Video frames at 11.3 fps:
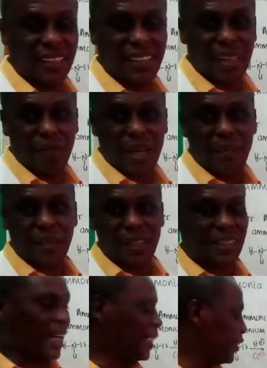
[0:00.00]
name
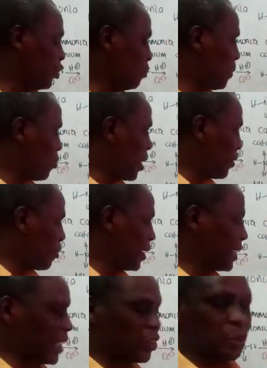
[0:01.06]
amine, and it will be one word
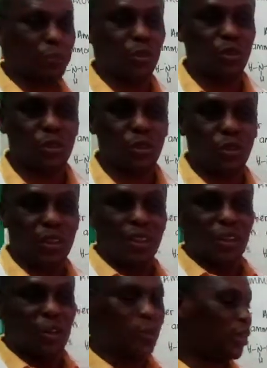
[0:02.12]
as opposed to
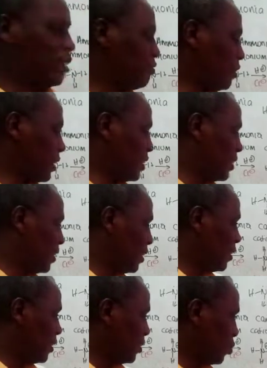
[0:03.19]
two different
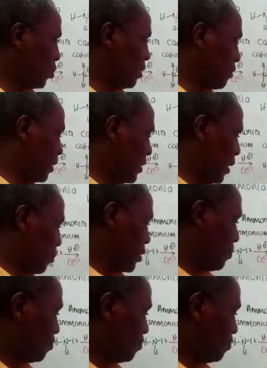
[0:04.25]
names.